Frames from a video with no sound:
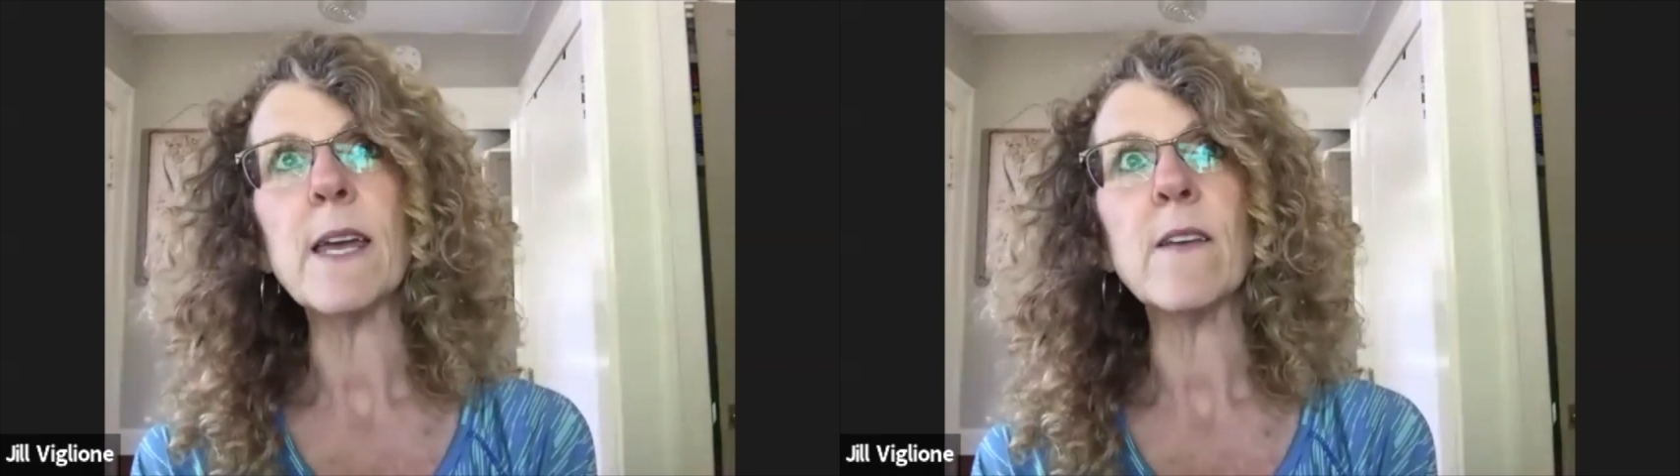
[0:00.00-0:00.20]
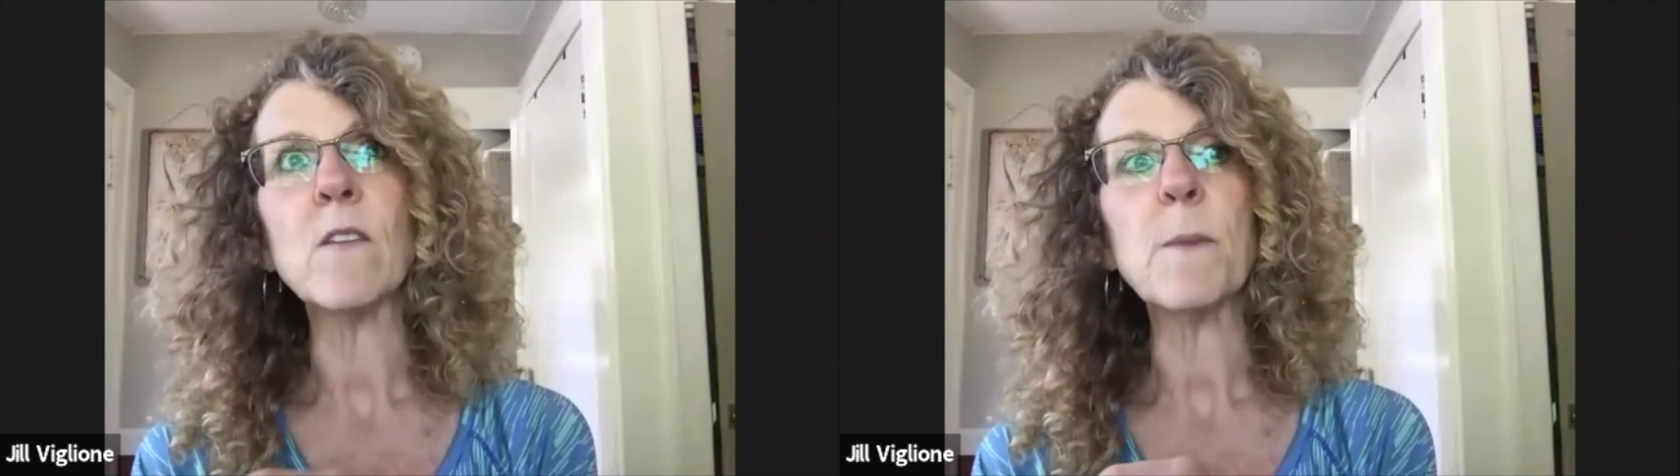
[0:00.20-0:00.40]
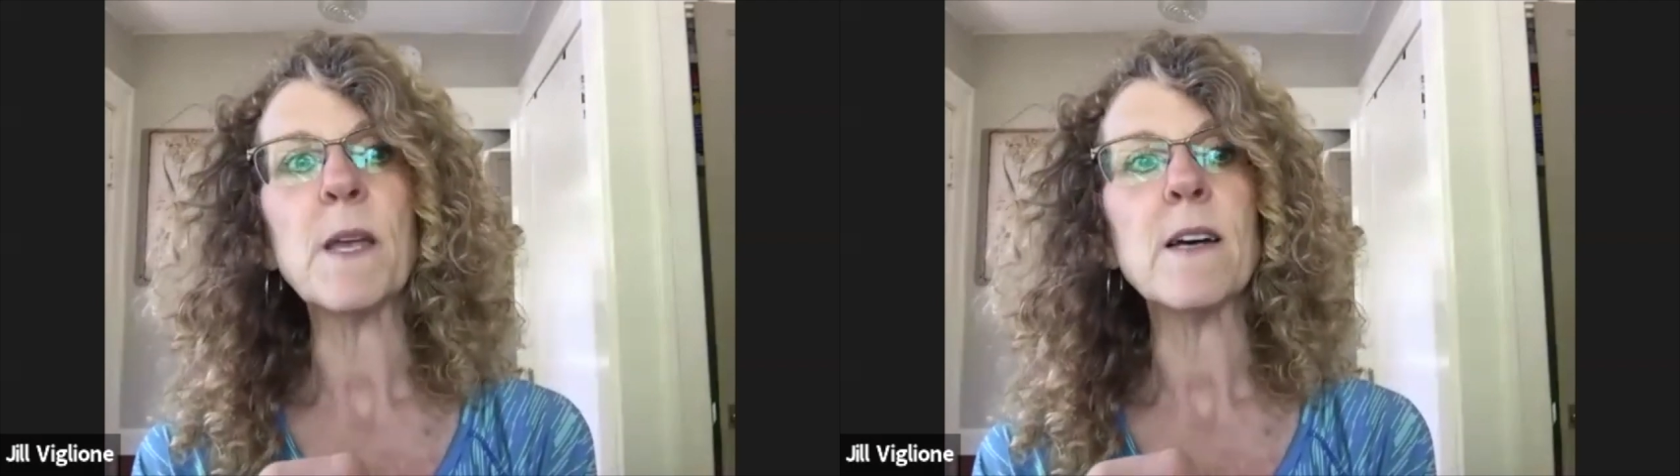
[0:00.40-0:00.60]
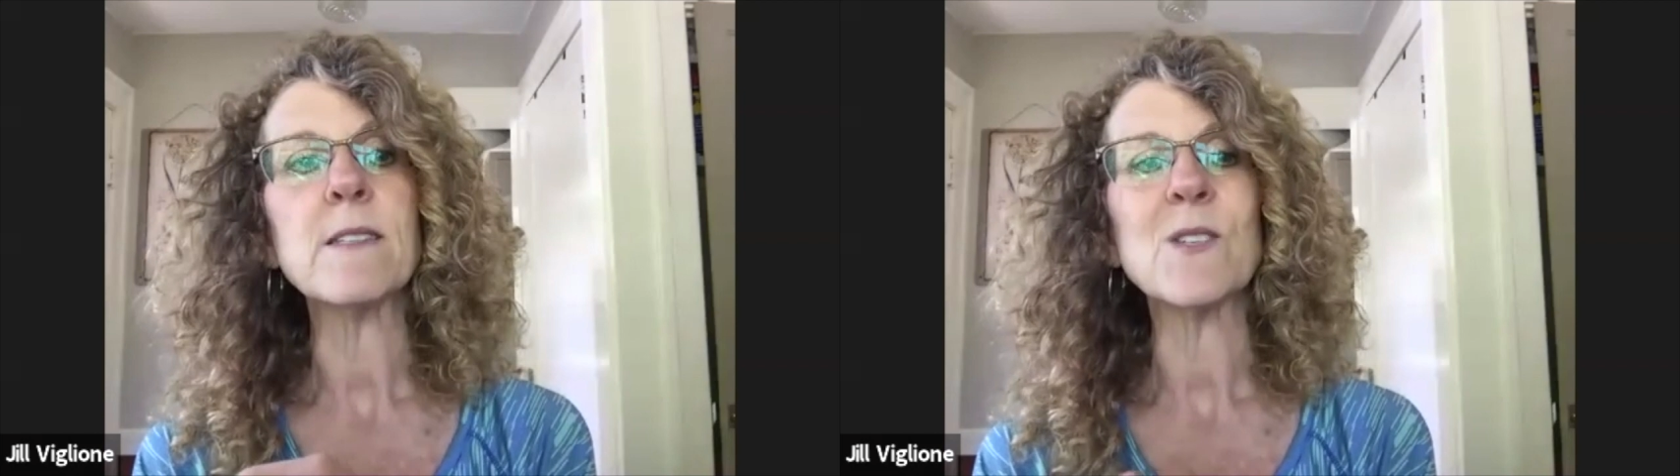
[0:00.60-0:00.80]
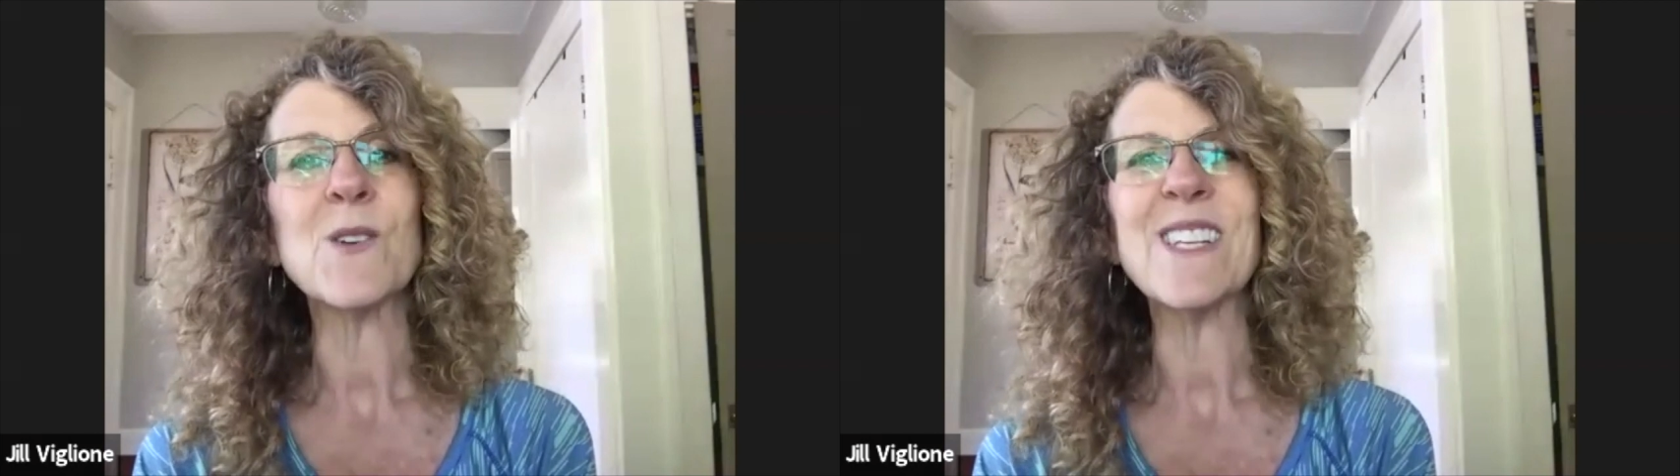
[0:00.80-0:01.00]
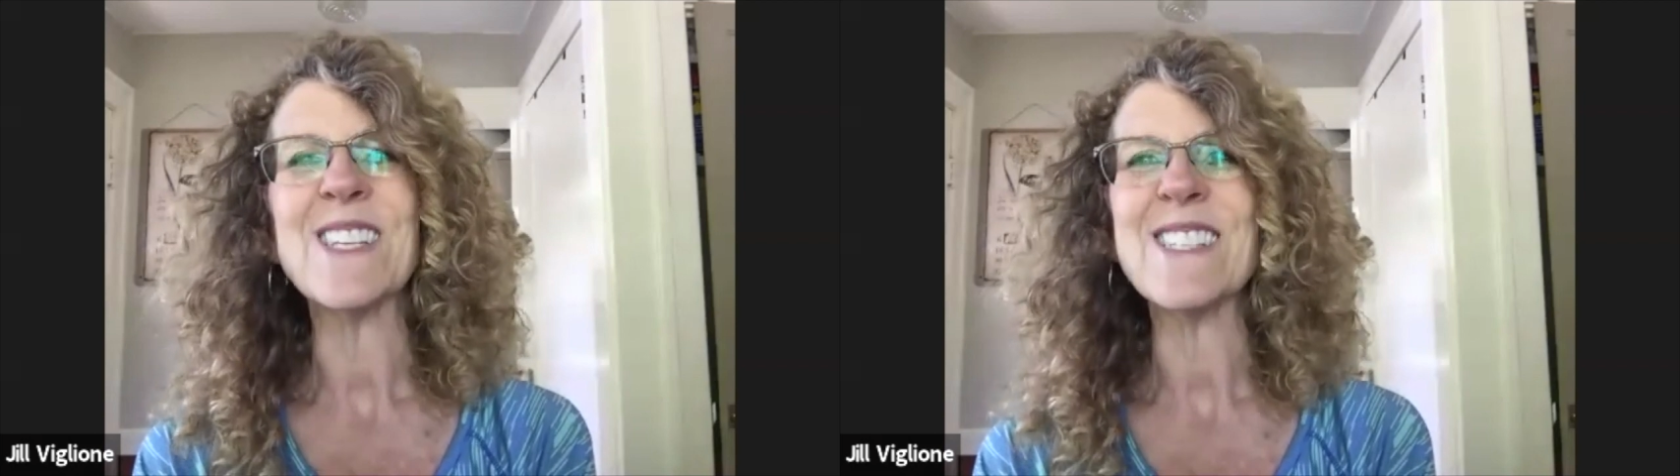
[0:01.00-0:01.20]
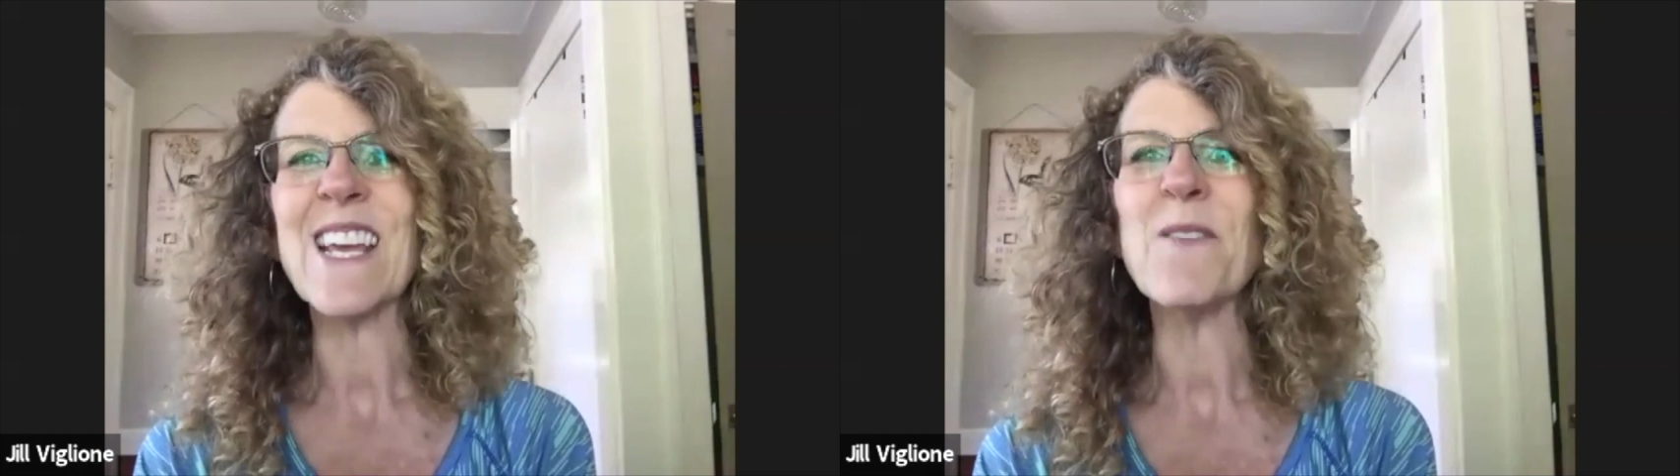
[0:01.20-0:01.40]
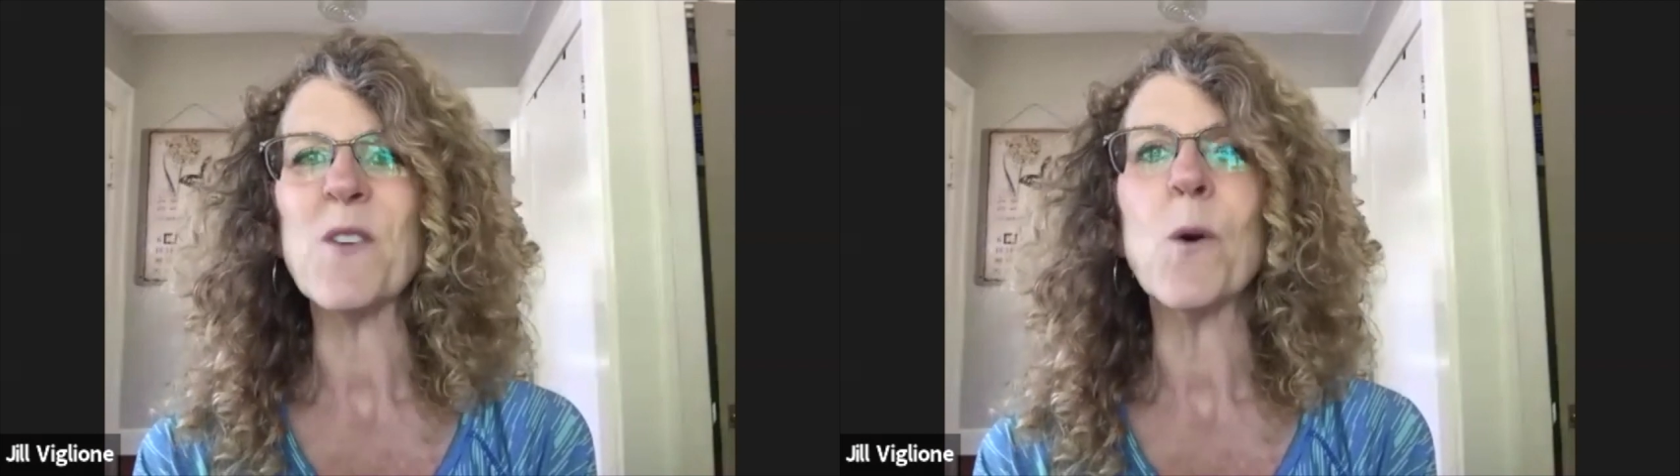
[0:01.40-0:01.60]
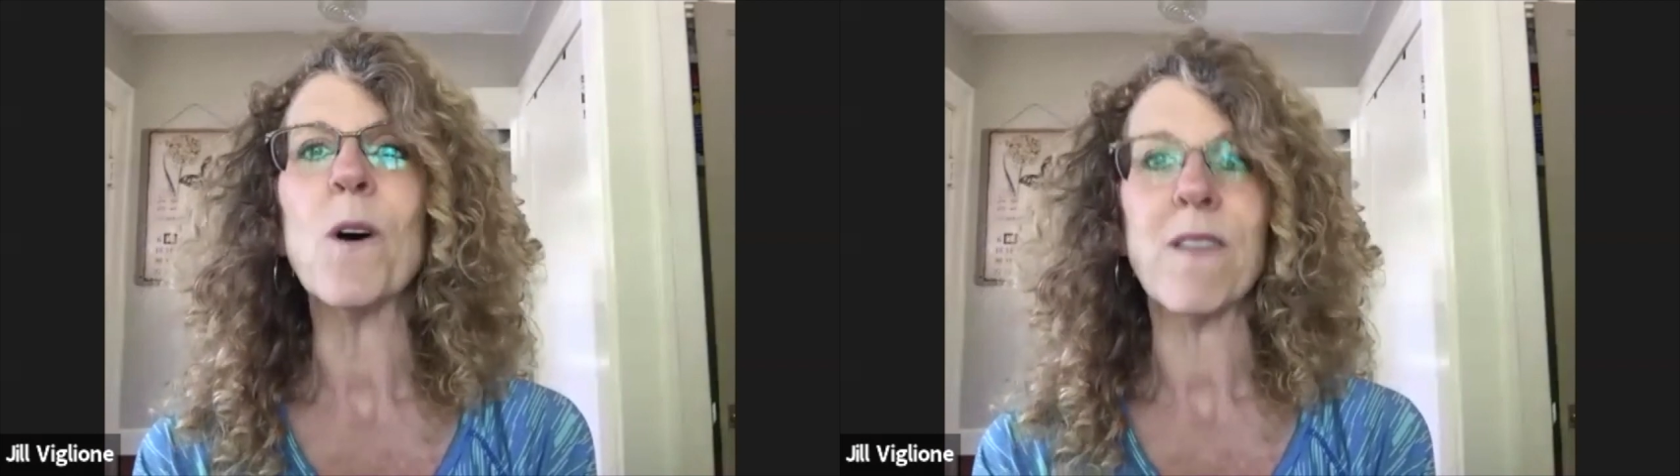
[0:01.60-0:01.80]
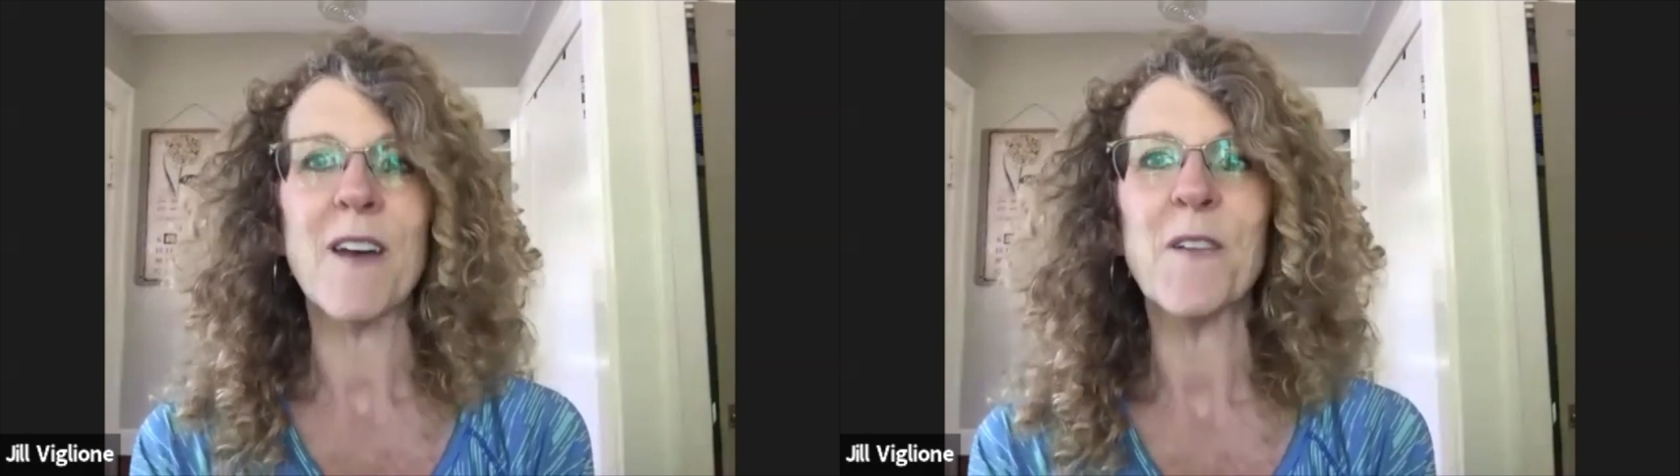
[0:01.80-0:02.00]
is because it's going to save you
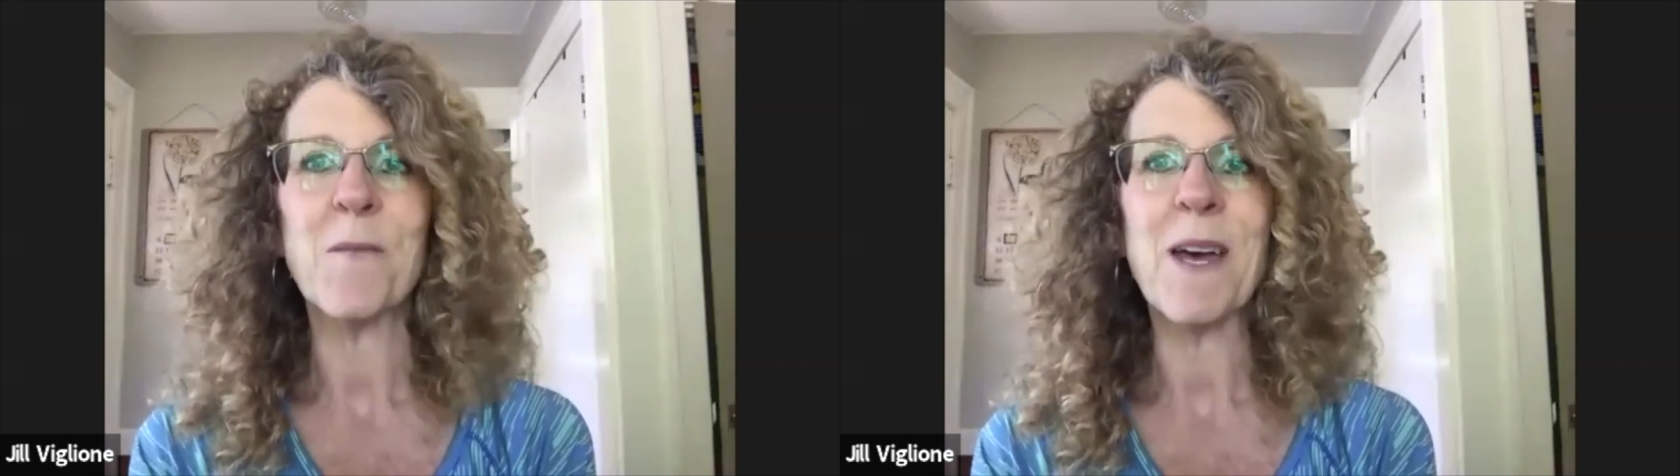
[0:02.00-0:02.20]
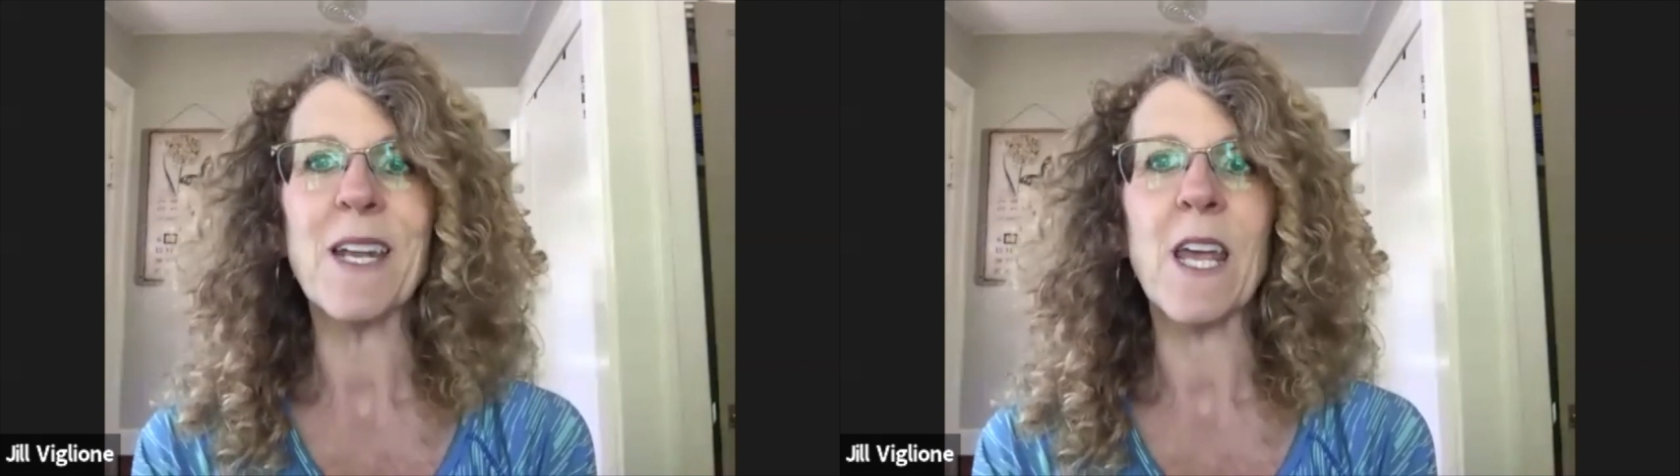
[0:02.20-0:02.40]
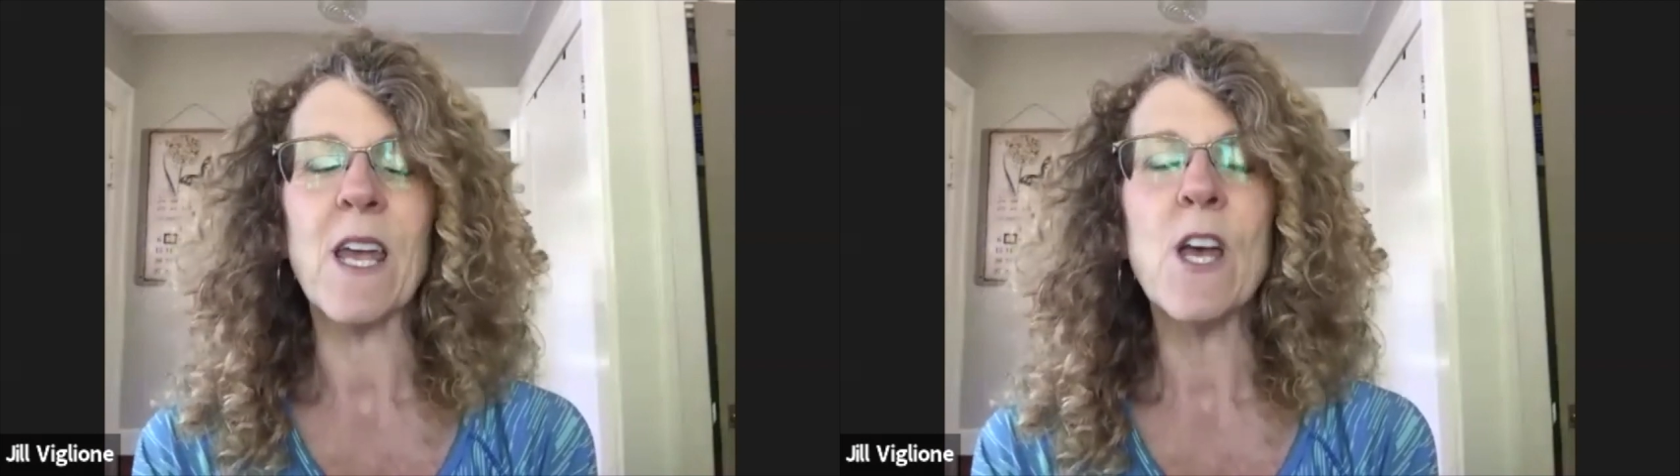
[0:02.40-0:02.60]
a lot of money.